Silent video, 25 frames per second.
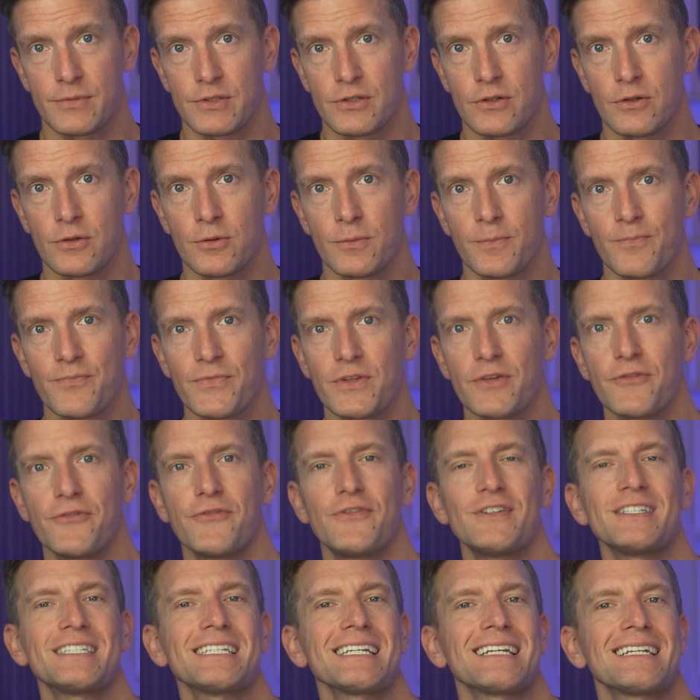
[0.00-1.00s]
So,
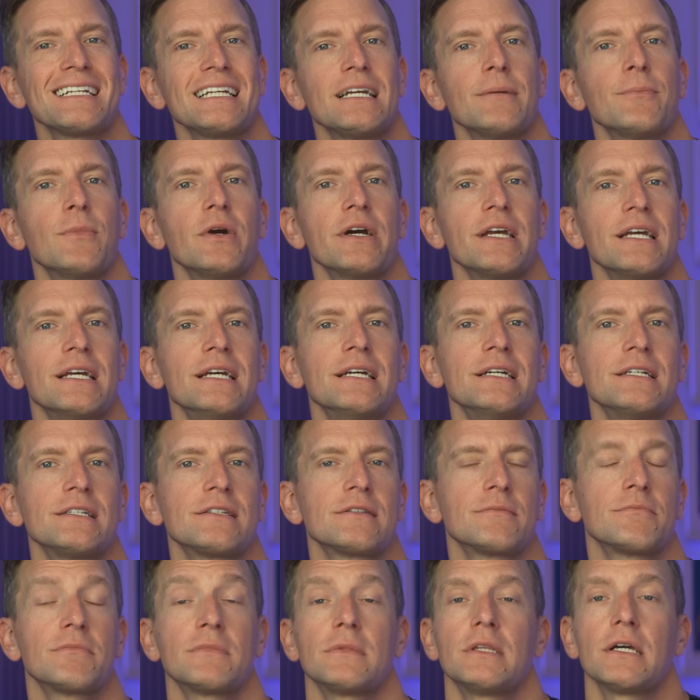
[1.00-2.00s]
physically in my
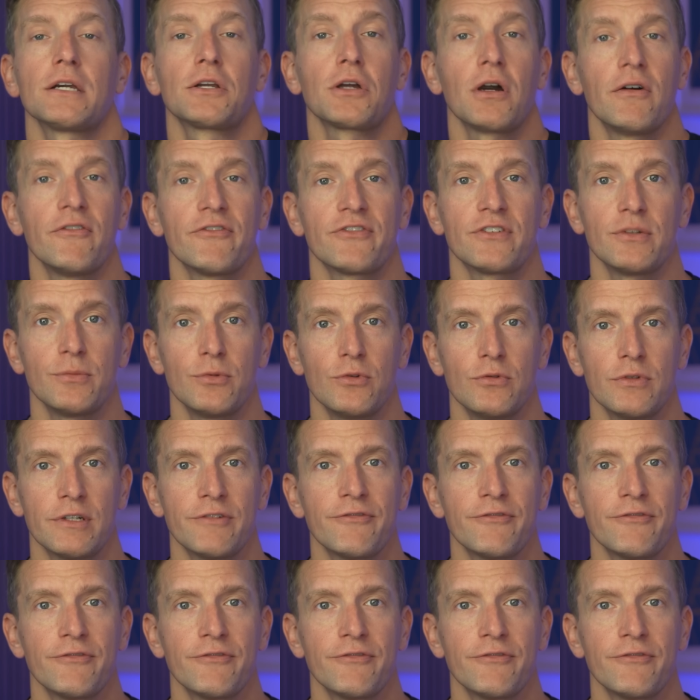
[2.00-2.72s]
ears, they're comfortable.